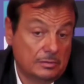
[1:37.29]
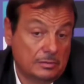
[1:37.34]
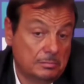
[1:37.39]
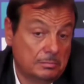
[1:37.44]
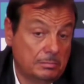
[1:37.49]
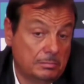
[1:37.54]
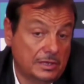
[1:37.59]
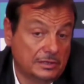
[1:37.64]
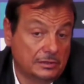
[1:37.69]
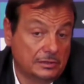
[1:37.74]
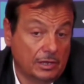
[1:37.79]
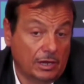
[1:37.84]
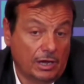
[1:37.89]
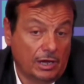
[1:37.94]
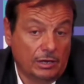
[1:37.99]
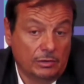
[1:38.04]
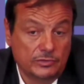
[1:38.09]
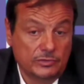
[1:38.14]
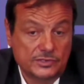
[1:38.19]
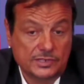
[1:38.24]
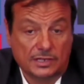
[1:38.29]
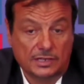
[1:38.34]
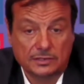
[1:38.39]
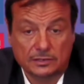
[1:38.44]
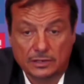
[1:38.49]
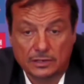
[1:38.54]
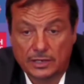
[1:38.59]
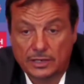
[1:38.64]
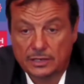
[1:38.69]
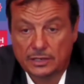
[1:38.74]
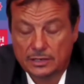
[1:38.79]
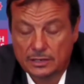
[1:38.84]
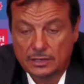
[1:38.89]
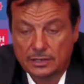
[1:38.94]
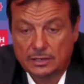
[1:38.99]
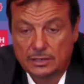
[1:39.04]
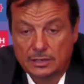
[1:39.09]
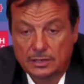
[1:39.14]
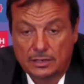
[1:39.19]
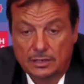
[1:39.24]
but now suddenly
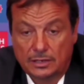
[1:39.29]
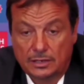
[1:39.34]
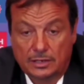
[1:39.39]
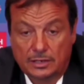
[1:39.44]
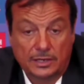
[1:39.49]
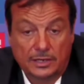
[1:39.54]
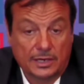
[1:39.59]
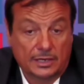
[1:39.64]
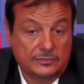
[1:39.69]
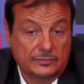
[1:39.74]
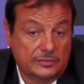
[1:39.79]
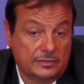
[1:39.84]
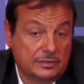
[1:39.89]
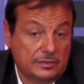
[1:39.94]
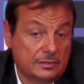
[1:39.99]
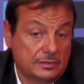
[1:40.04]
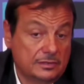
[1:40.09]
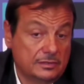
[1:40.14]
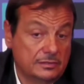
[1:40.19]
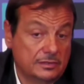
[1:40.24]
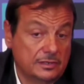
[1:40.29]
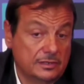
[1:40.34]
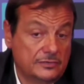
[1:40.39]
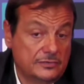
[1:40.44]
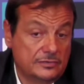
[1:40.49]
he got this